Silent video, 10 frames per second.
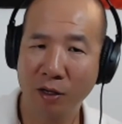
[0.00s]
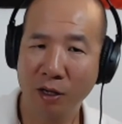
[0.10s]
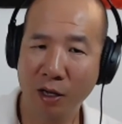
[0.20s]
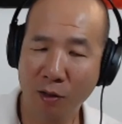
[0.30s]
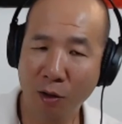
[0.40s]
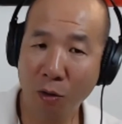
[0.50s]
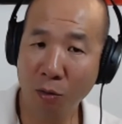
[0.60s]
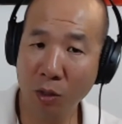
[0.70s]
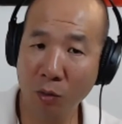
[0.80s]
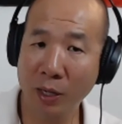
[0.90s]
And the
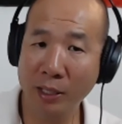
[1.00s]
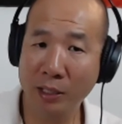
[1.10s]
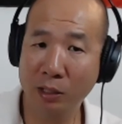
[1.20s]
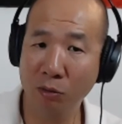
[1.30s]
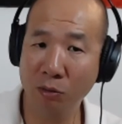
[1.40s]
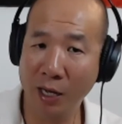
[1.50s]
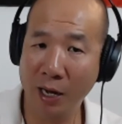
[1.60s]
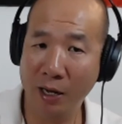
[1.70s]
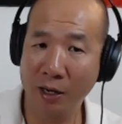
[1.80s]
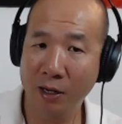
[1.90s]
only way to do
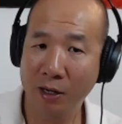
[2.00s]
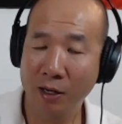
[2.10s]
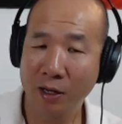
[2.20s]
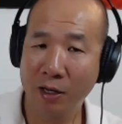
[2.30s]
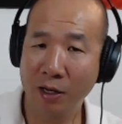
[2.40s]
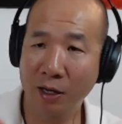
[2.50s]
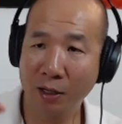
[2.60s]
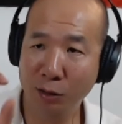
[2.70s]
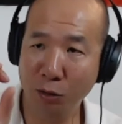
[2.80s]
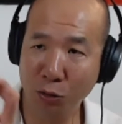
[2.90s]
that
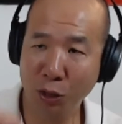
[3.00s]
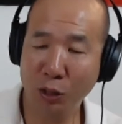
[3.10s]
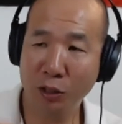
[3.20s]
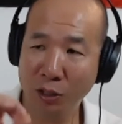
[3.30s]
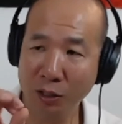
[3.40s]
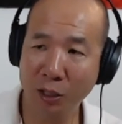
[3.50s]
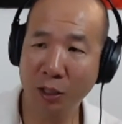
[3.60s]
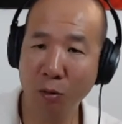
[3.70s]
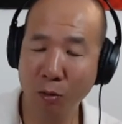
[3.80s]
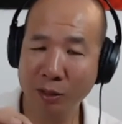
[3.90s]
is to just
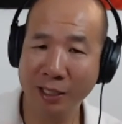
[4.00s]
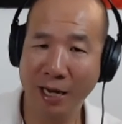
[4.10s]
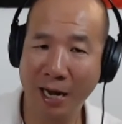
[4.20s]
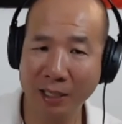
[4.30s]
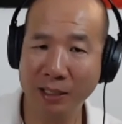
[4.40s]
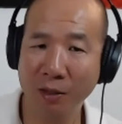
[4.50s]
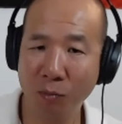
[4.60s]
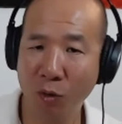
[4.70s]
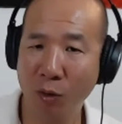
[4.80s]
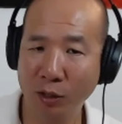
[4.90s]
continuously ask
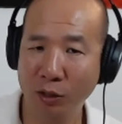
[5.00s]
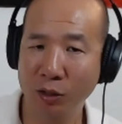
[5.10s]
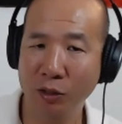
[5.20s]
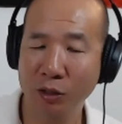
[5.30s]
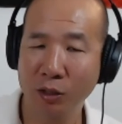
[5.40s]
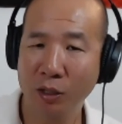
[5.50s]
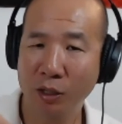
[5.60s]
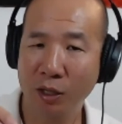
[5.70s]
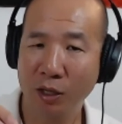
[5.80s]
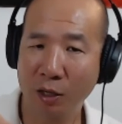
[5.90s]
him questions
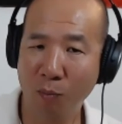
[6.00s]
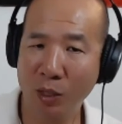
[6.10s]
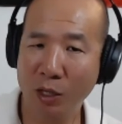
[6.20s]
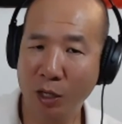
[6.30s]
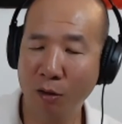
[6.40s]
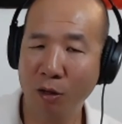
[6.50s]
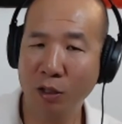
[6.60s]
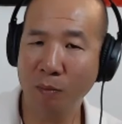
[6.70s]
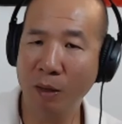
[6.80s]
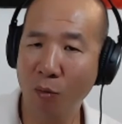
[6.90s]
and be
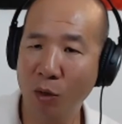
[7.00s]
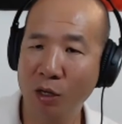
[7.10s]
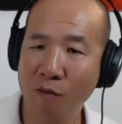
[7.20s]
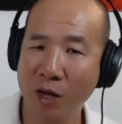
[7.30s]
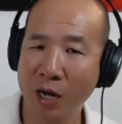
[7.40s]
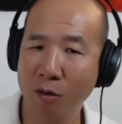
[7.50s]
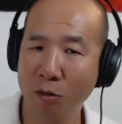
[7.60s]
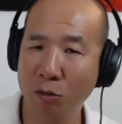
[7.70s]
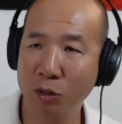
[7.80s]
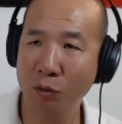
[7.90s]
curious about what he
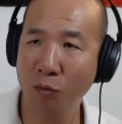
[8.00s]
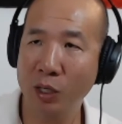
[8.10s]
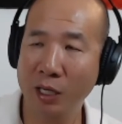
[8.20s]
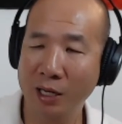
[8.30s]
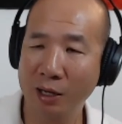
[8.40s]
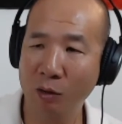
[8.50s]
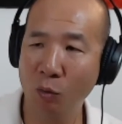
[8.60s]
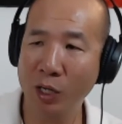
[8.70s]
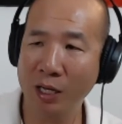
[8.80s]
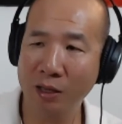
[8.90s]
values and what
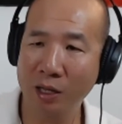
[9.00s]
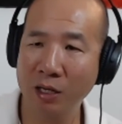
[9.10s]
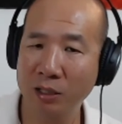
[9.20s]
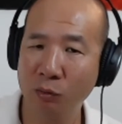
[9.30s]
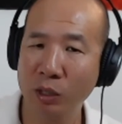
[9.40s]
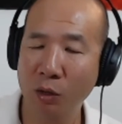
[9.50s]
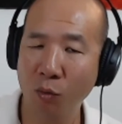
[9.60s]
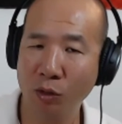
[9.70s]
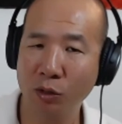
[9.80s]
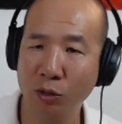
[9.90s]
he thinks and what he
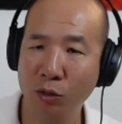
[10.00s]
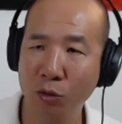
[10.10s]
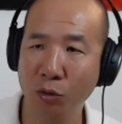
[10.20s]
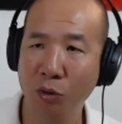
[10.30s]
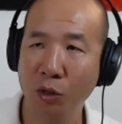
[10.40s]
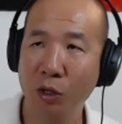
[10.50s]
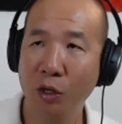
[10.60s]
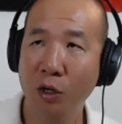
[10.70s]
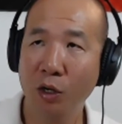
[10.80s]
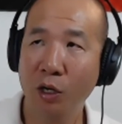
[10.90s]
wants to do,
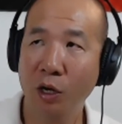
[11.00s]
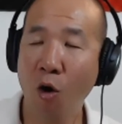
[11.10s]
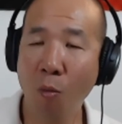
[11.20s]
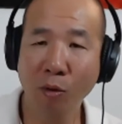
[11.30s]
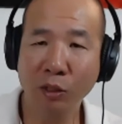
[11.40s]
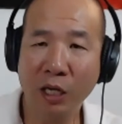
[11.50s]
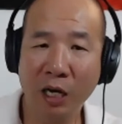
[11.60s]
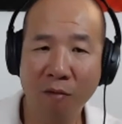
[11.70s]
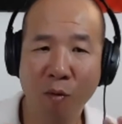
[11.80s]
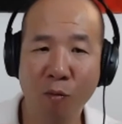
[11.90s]
almost
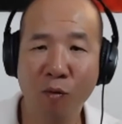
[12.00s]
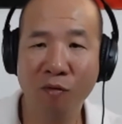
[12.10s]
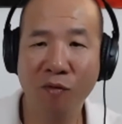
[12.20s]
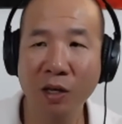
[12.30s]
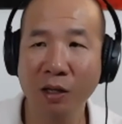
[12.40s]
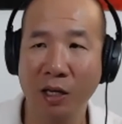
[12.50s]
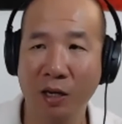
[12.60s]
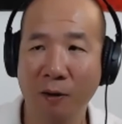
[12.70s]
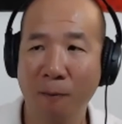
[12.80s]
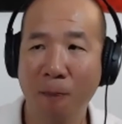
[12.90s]
not even revealing
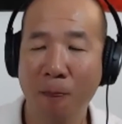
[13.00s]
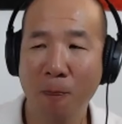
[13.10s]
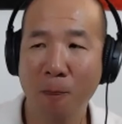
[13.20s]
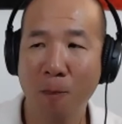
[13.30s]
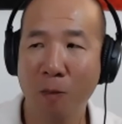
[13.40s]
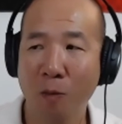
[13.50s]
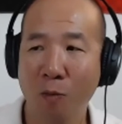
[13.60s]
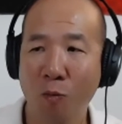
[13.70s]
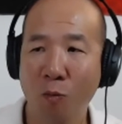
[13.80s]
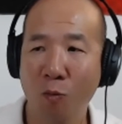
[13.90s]

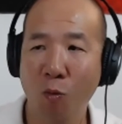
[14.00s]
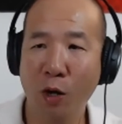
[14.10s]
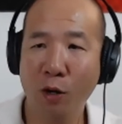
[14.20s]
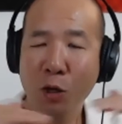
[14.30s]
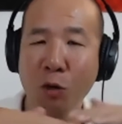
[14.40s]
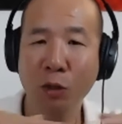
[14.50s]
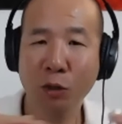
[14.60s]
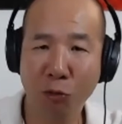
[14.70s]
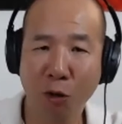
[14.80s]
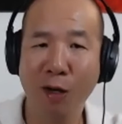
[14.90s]
where you would
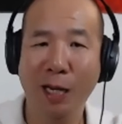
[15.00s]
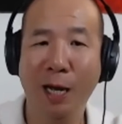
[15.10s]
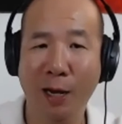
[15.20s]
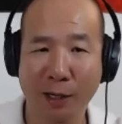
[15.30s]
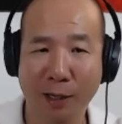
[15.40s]
draw a line.